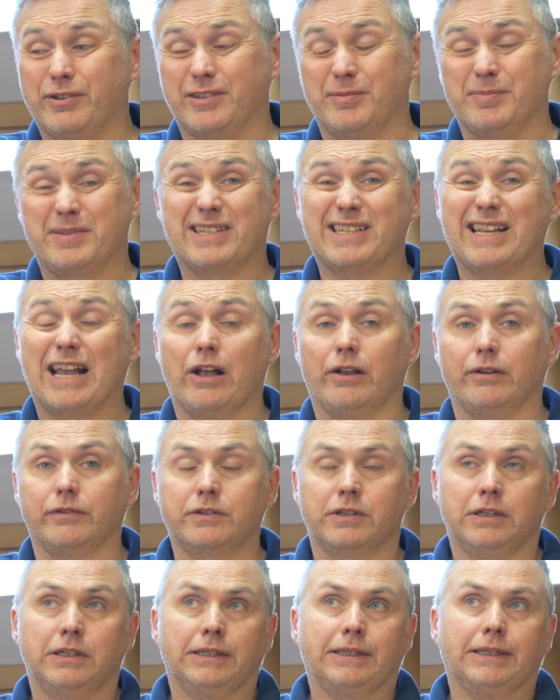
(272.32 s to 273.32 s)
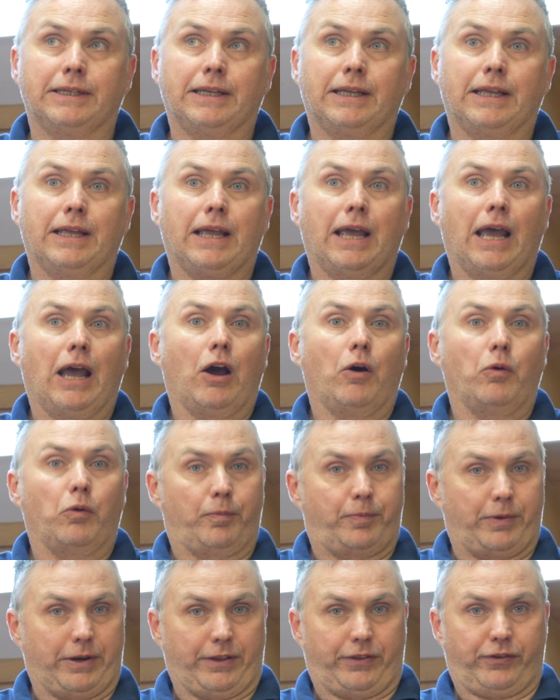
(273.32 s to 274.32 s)
themselves will
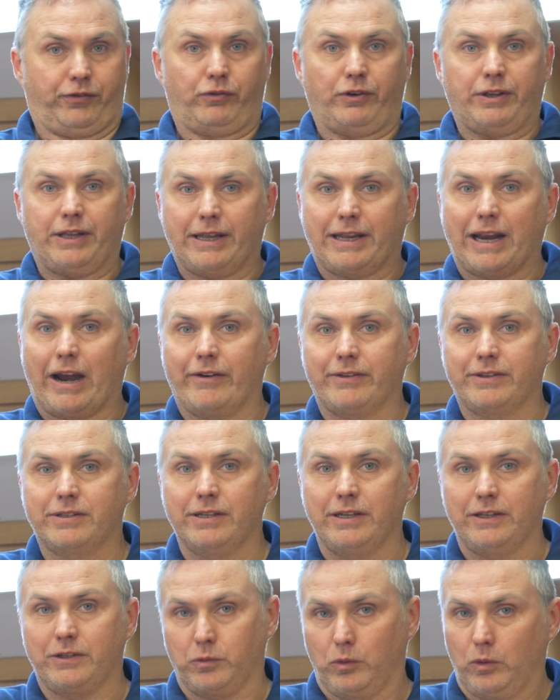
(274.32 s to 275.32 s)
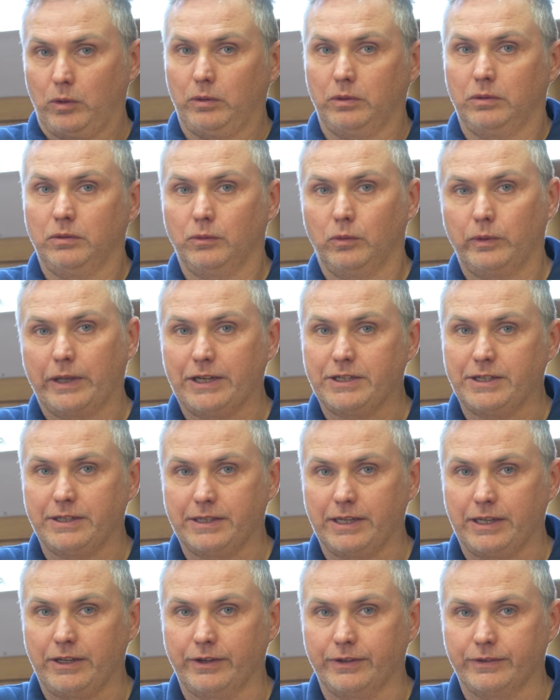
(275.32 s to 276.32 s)
bring a 3-year guarantee to all
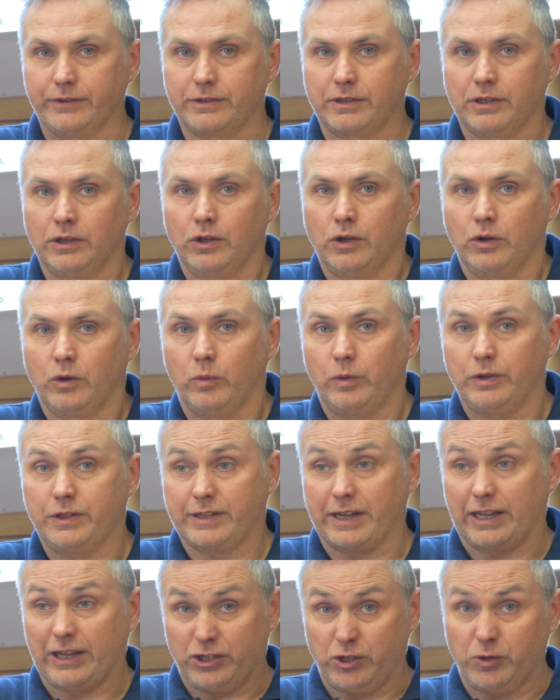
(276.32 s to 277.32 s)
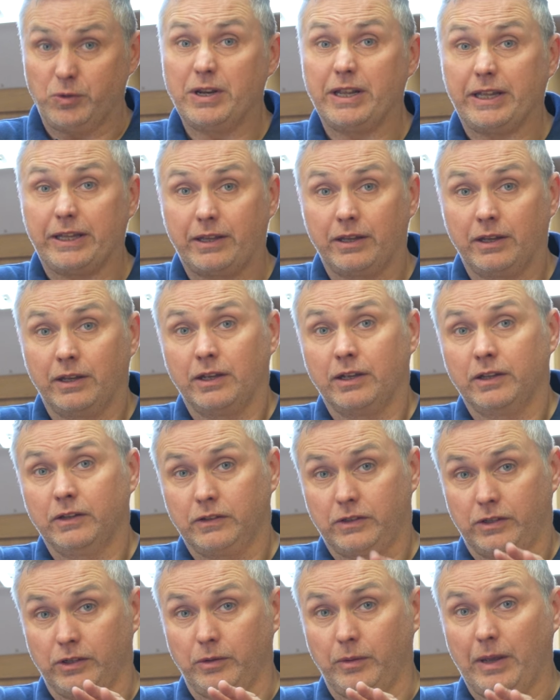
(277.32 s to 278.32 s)
AGT guns, which is unique
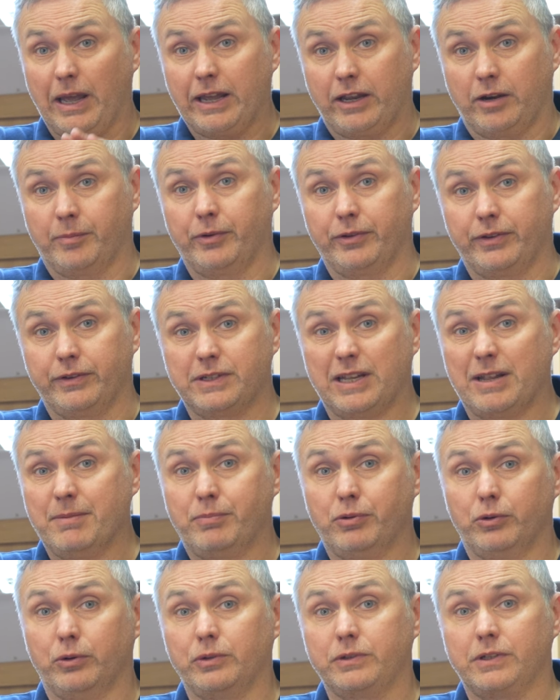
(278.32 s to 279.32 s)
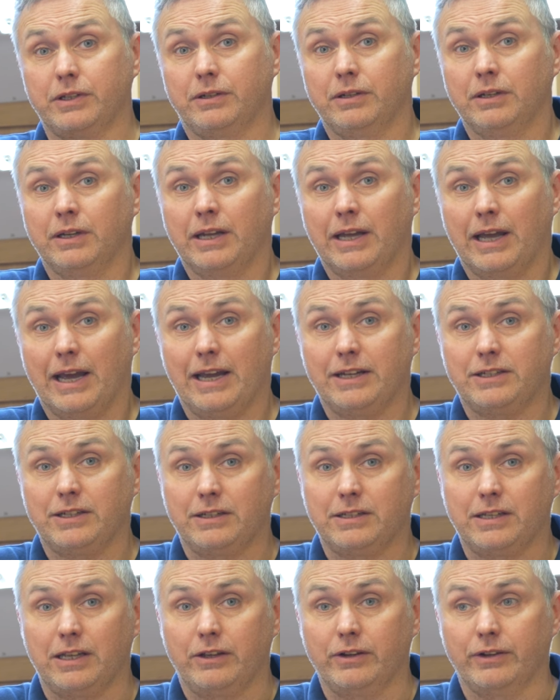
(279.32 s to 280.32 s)
to Edgar Brothers imported
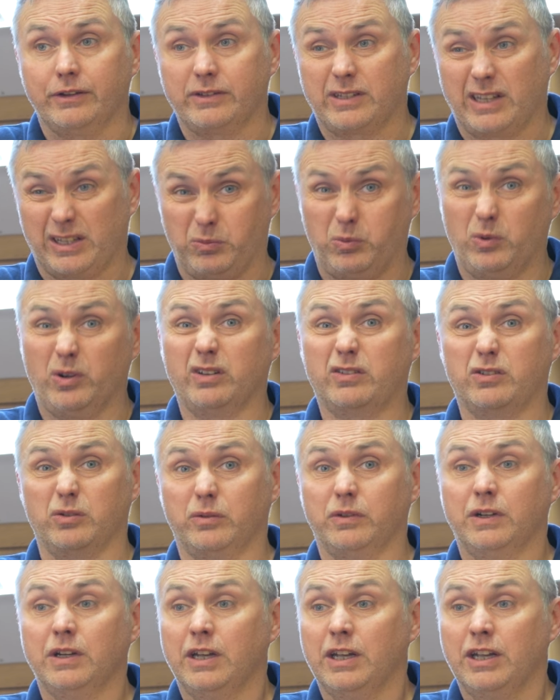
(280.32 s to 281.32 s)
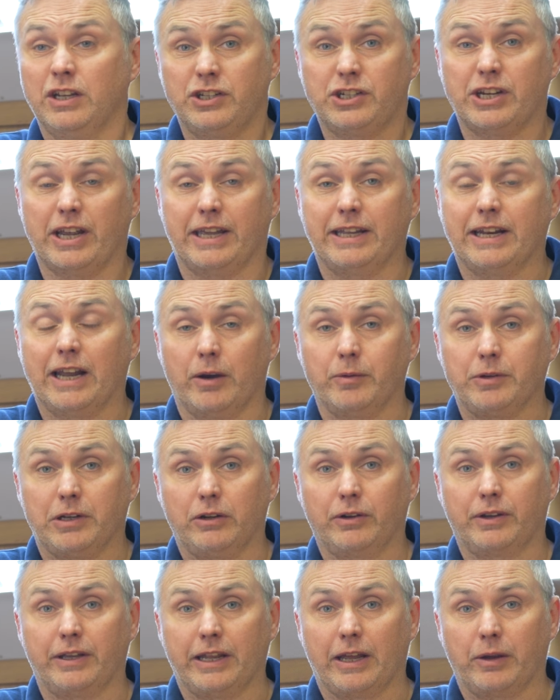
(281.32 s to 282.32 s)
AGT guns. That's worth sort of checking out when you're
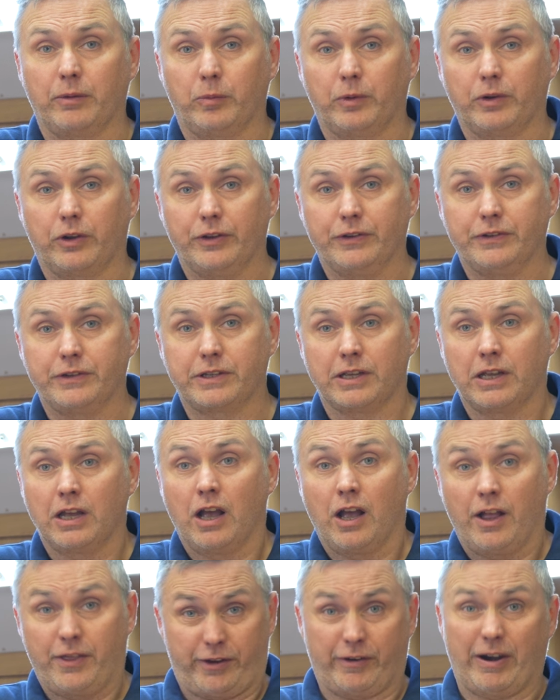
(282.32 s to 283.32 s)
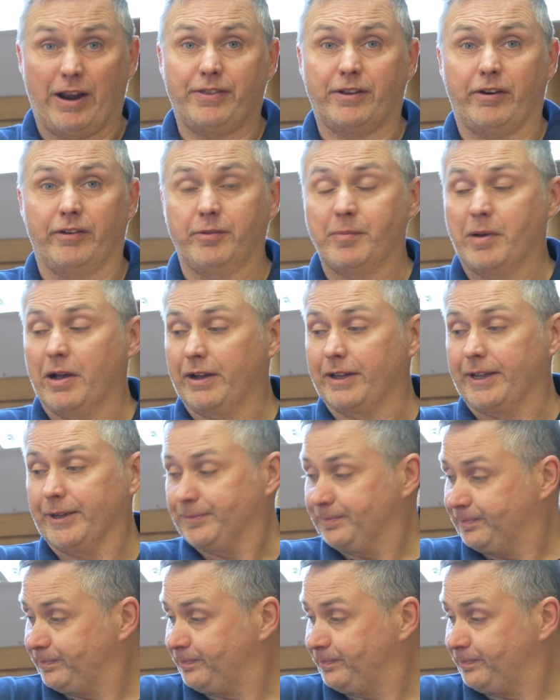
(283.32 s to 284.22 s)
looking at what guns that are out there on the market.